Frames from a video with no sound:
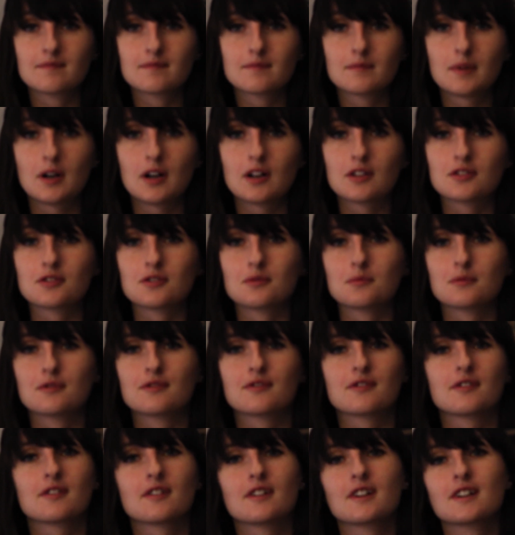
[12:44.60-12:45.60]
parcel
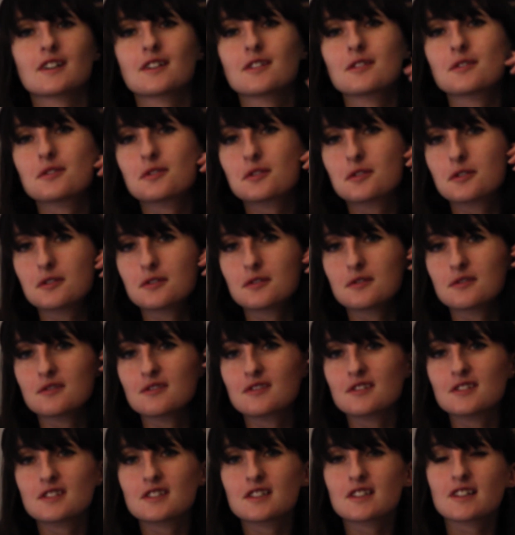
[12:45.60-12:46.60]
before I go
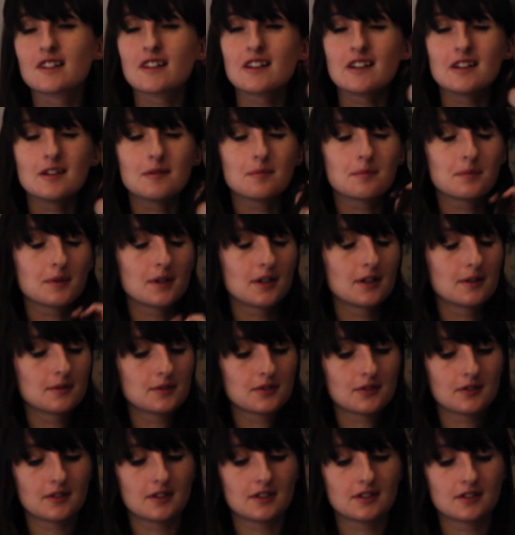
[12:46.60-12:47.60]
to sleep.
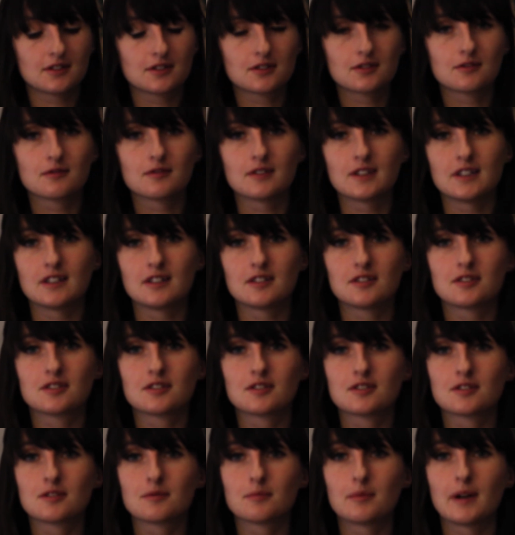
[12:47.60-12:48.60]
So I just
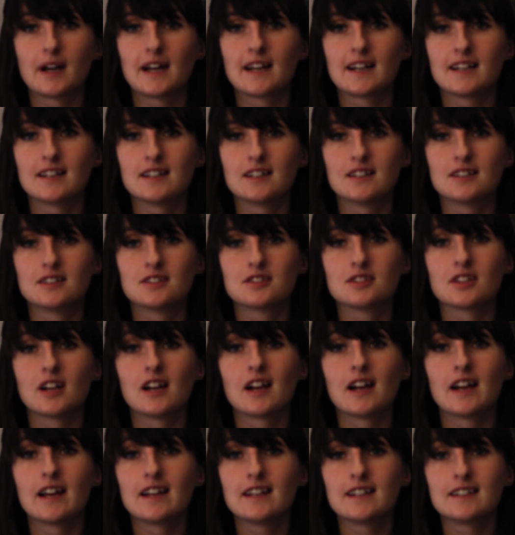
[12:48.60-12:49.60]
reached page
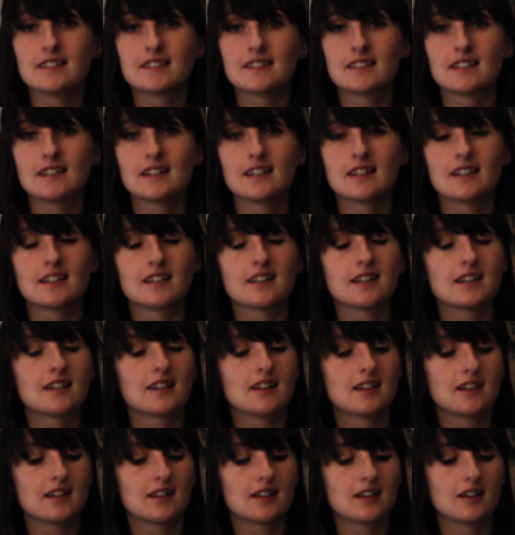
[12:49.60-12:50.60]
80
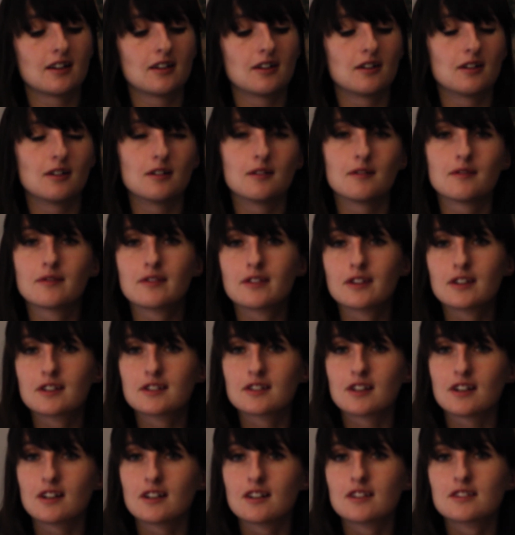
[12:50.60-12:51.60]
of The
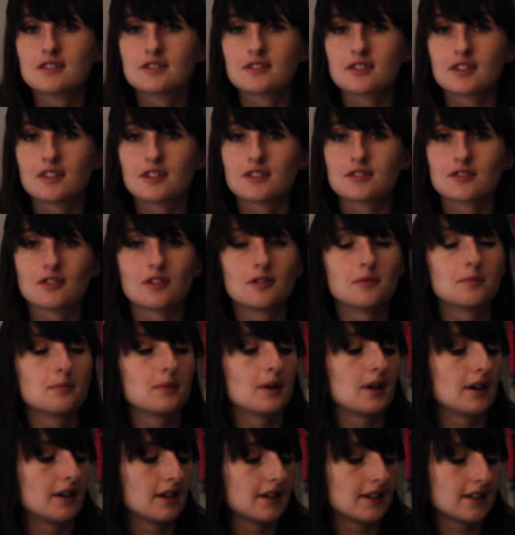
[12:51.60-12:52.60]
Silent Stars Go
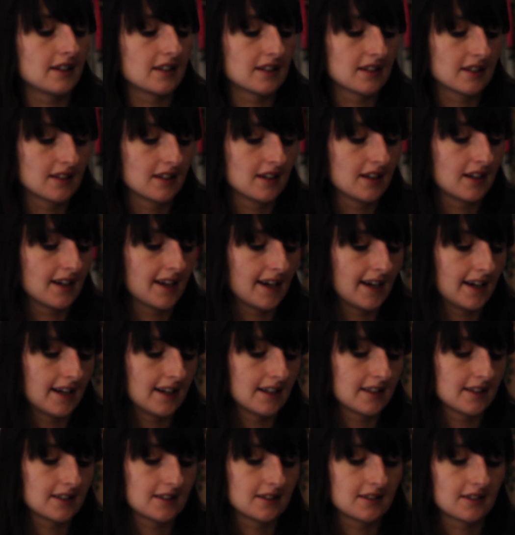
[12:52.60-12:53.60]
By.
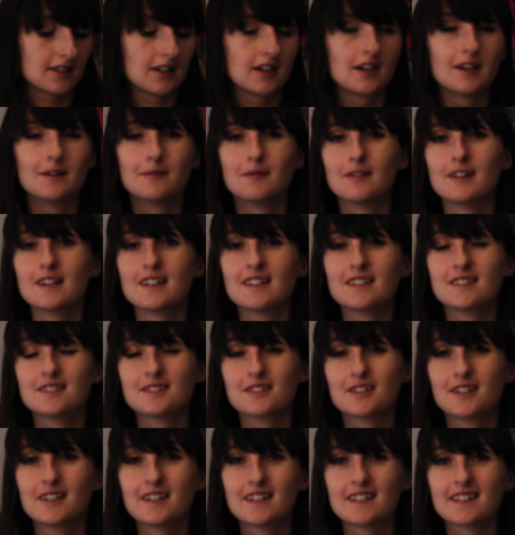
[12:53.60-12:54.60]
I'm really
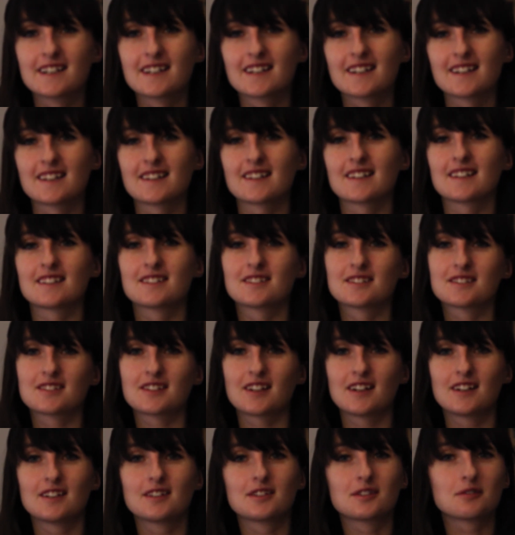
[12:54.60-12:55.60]
enjoying it. They're just
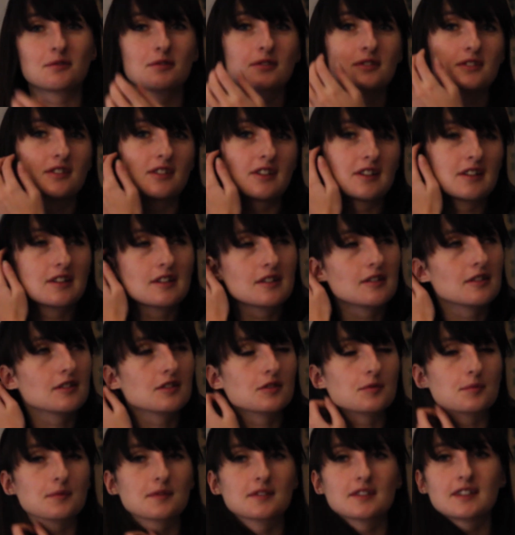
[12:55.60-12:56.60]
getting towards like
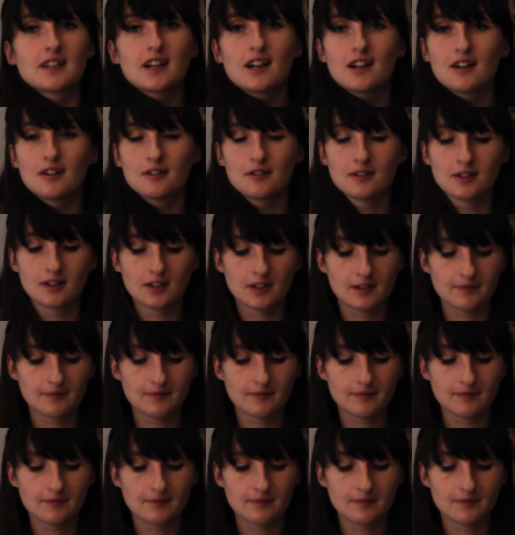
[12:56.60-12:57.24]
Christmas now,